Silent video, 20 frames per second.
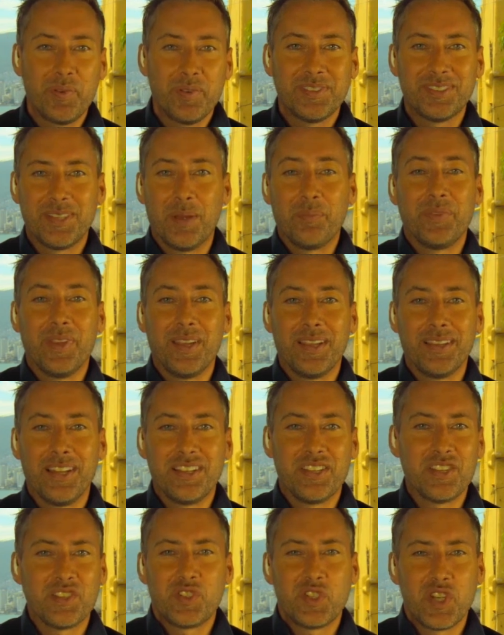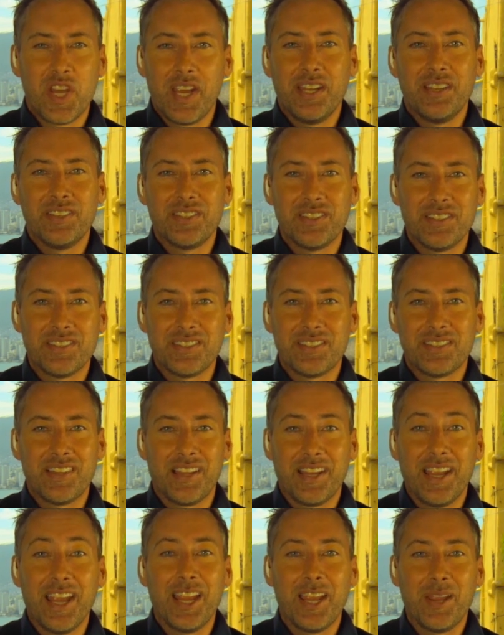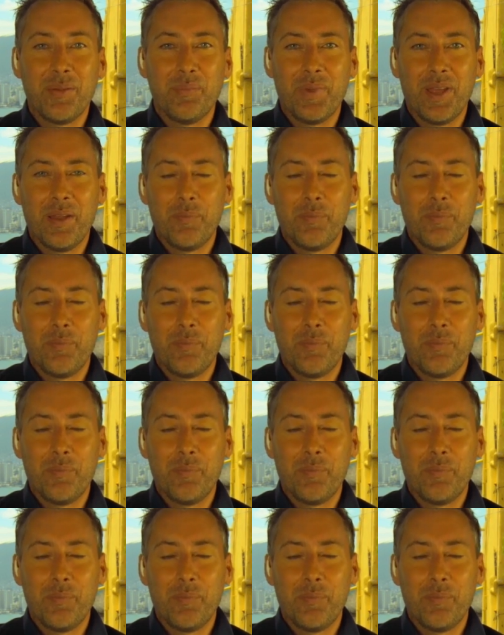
something that just changes the game.